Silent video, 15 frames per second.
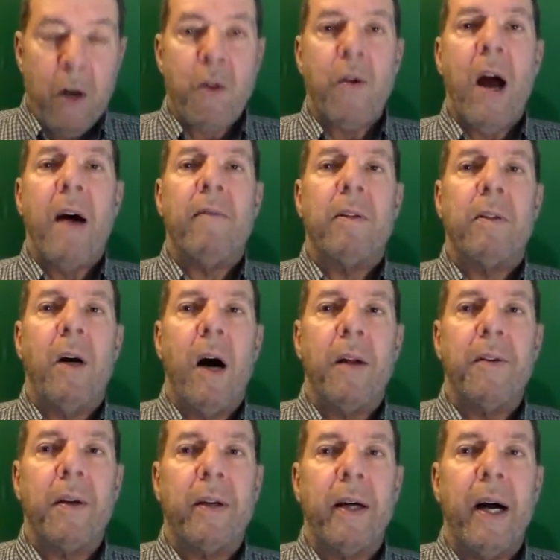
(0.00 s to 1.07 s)
travel
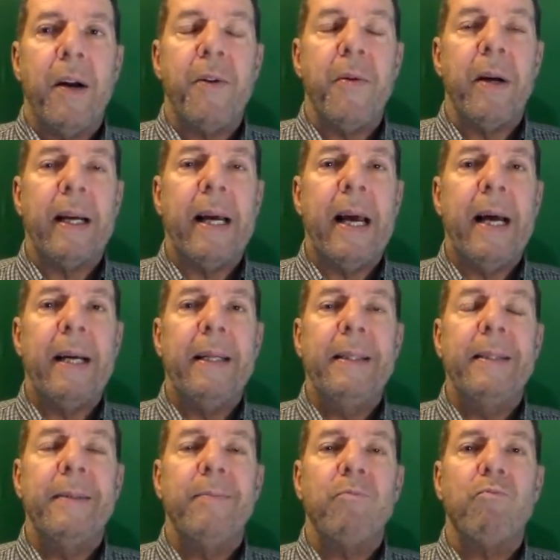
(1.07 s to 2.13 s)
across the country
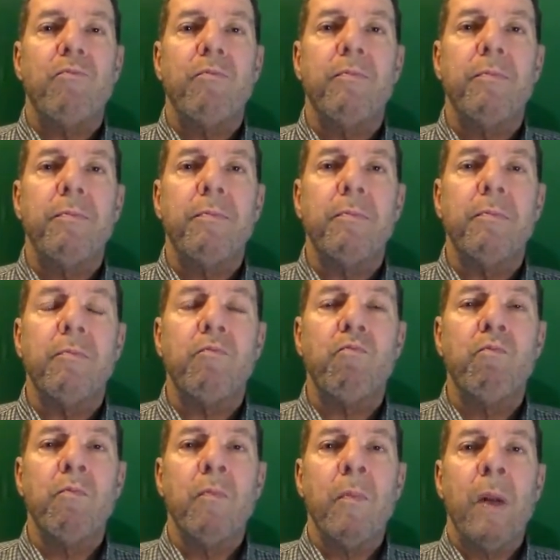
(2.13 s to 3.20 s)
again and